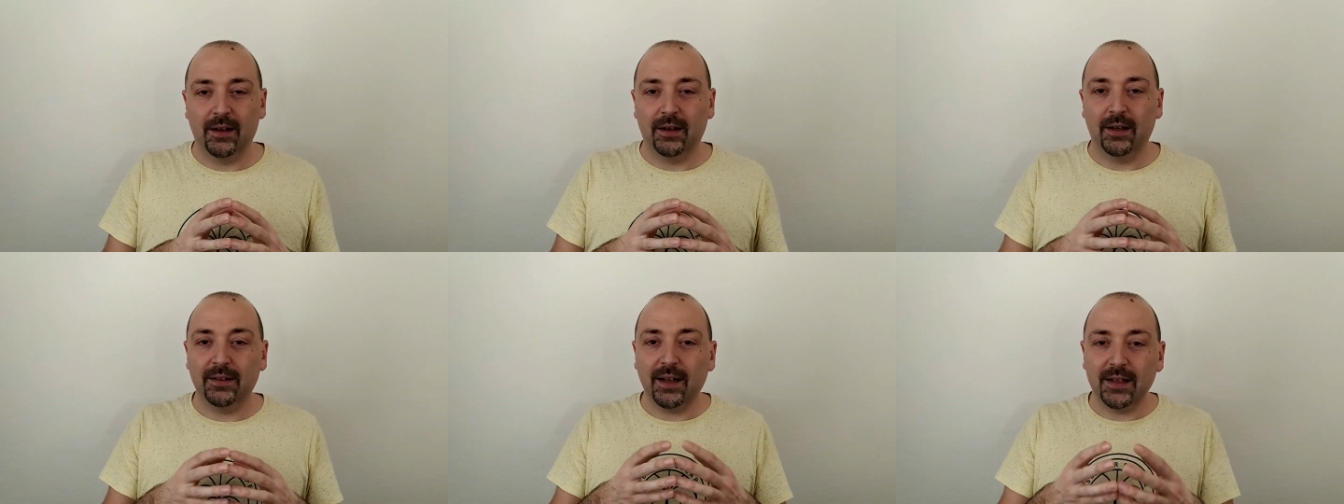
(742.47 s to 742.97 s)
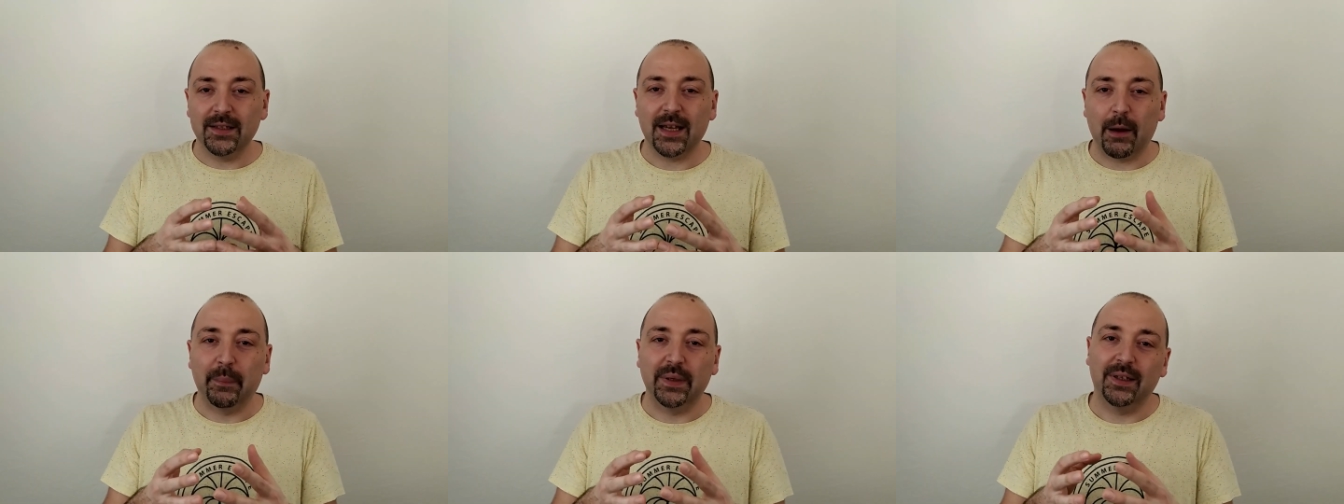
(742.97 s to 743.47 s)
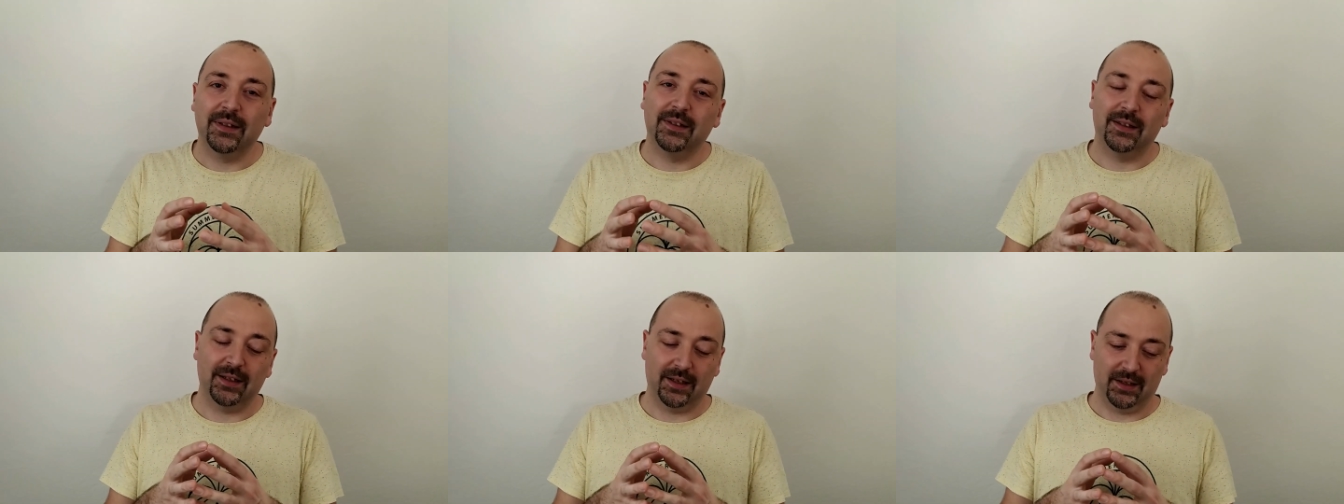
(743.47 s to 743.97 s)
it ends up that
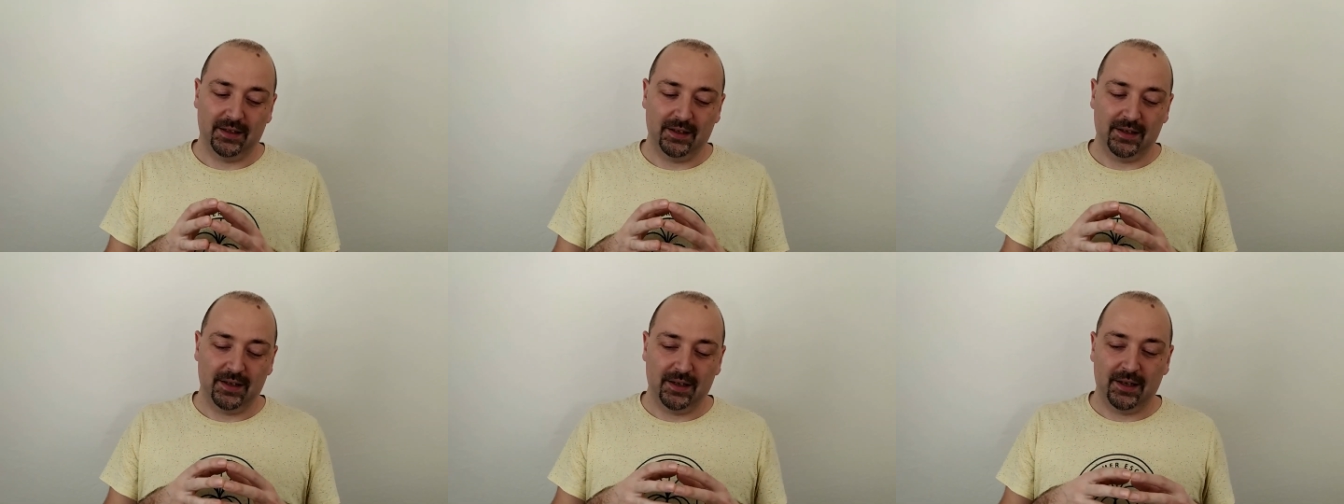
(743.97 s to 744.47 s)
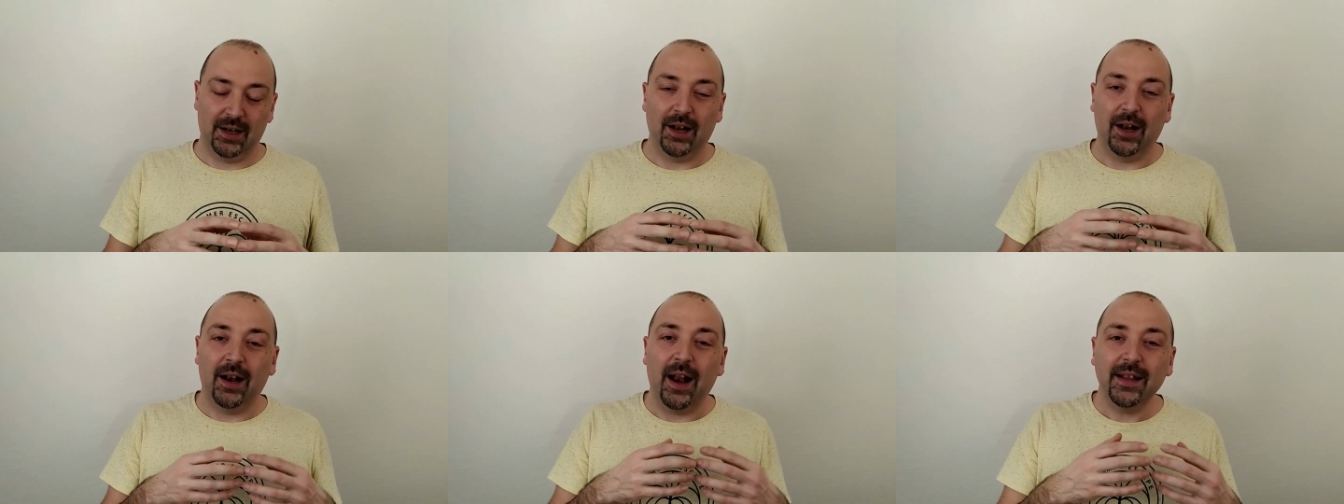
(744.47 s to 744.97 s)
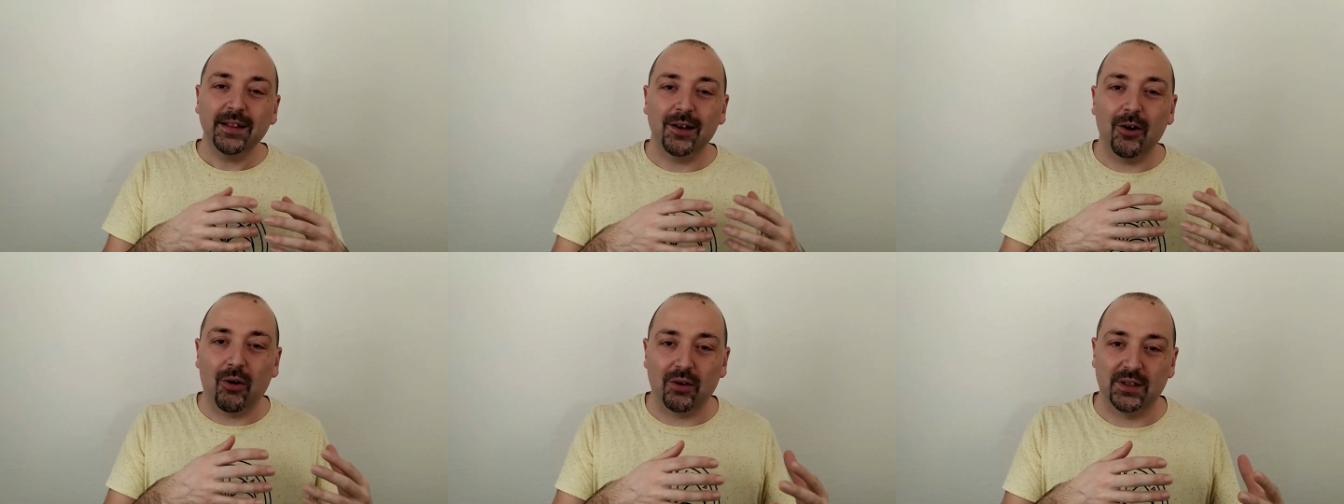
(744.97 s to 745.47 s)
the
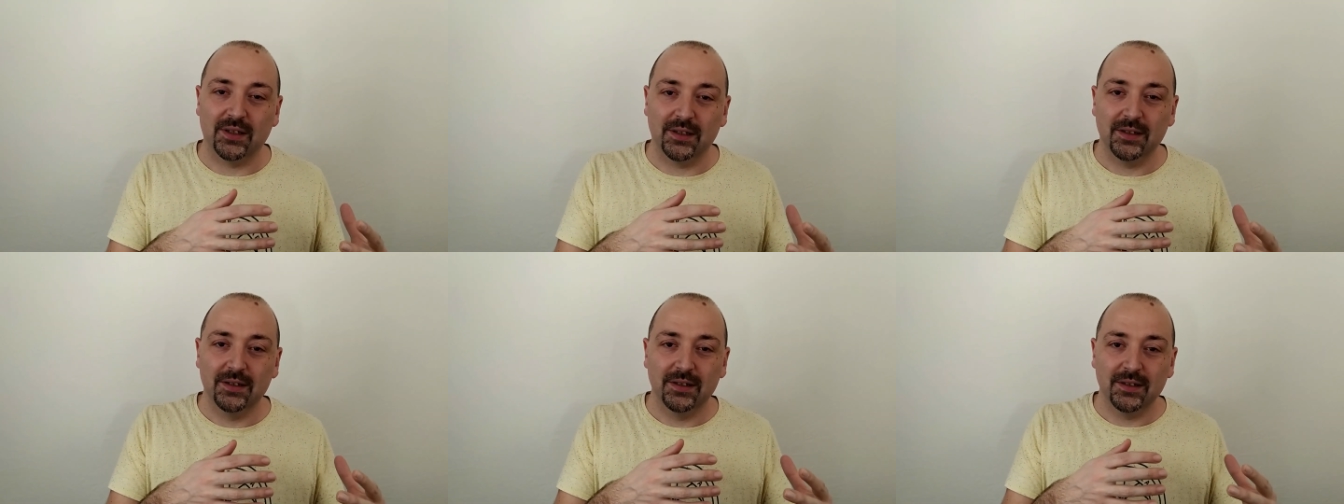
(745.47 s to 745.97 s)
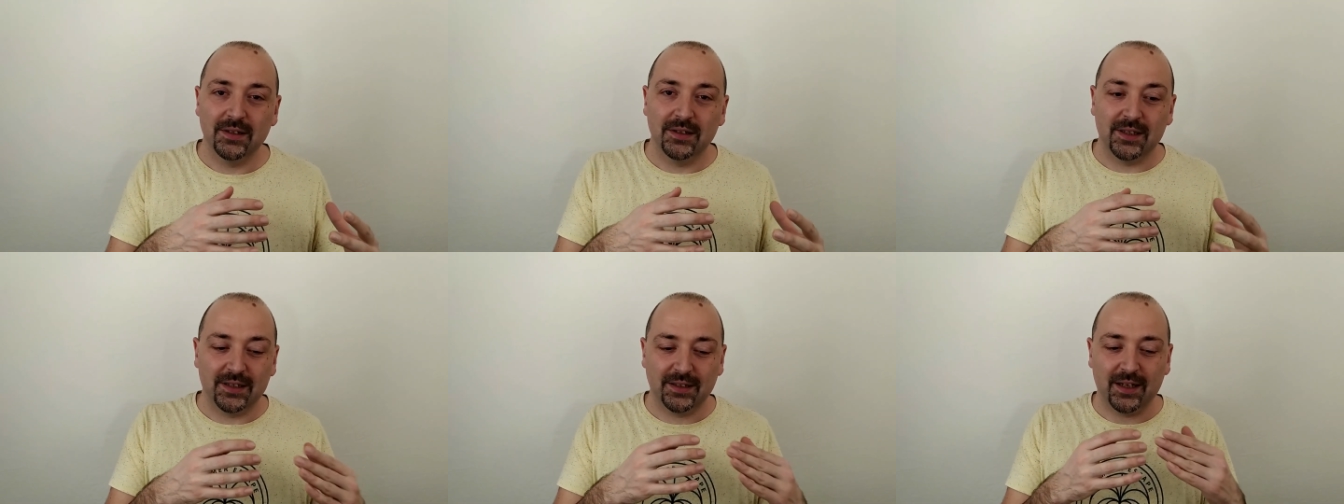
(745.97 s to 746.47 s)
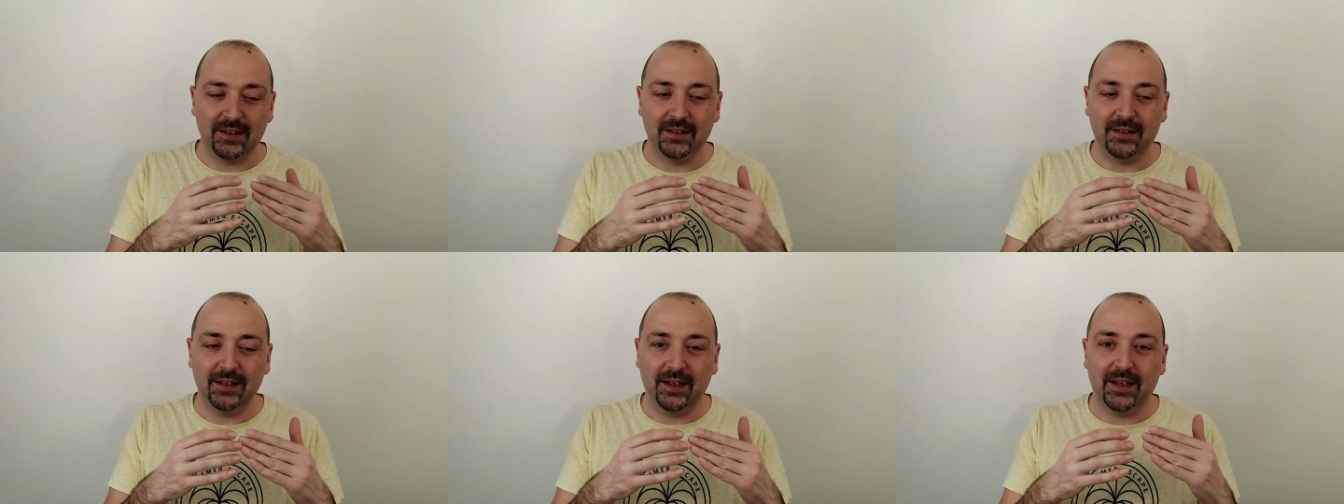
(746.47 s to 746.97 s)
landlords, they
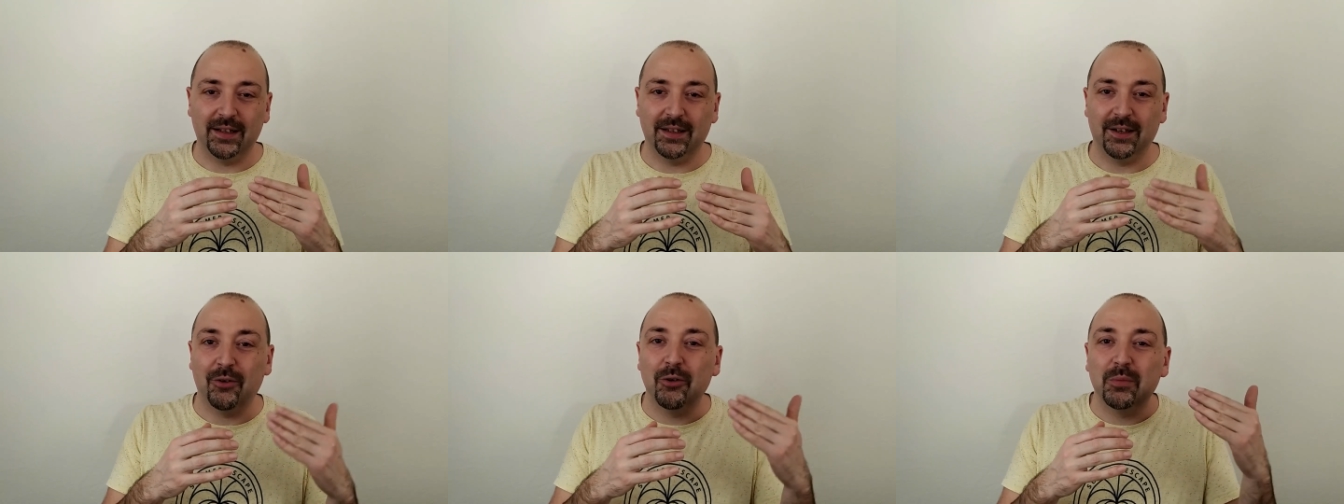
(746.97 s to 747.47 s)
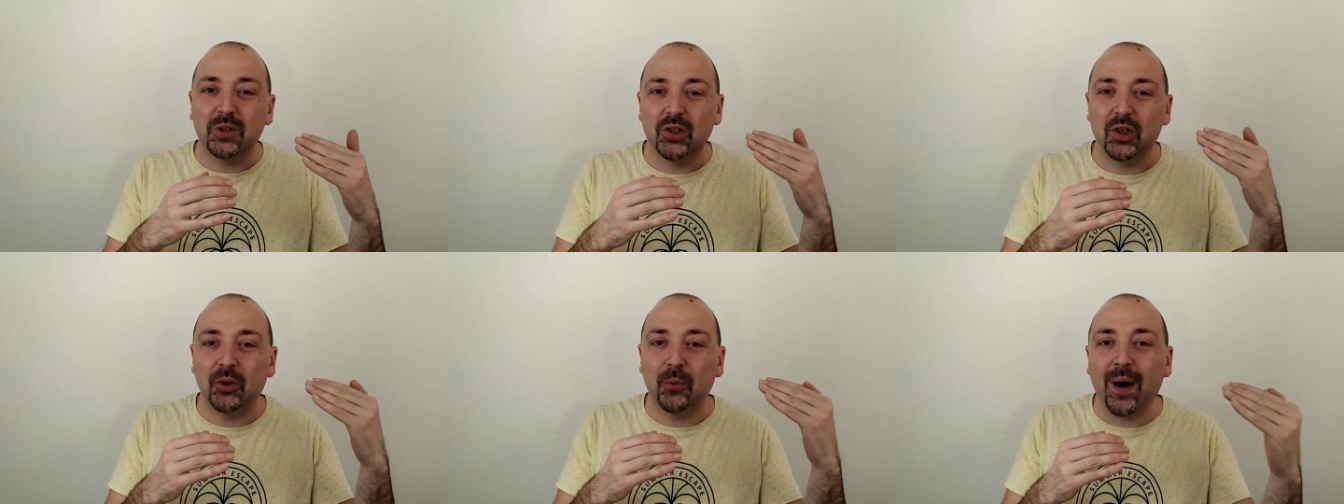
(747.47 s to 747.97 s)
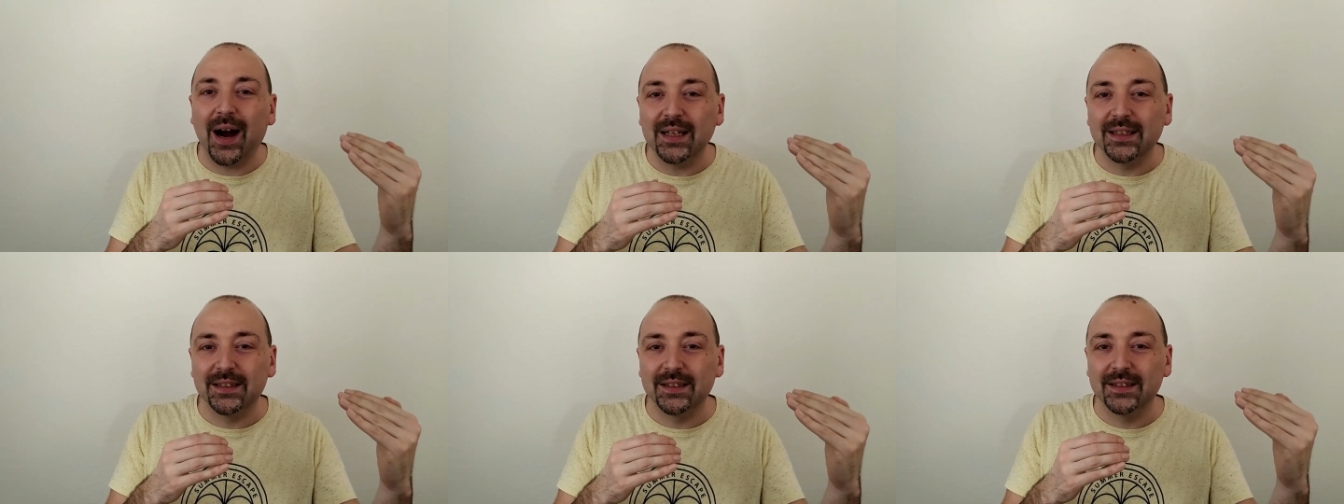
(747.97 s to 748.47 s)
suddenly get almost
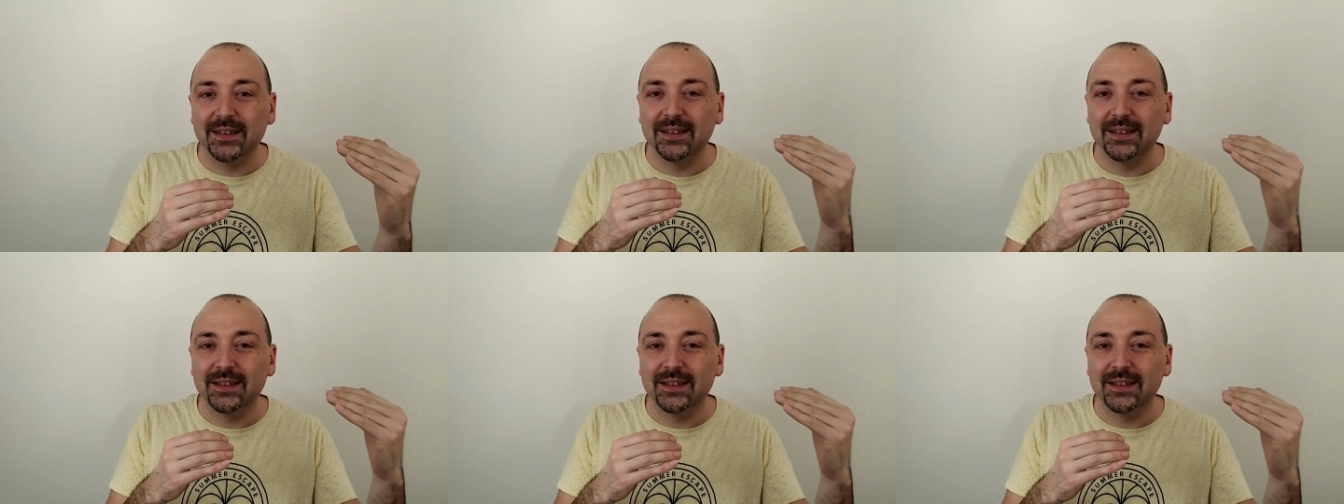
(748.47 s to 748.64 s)
twice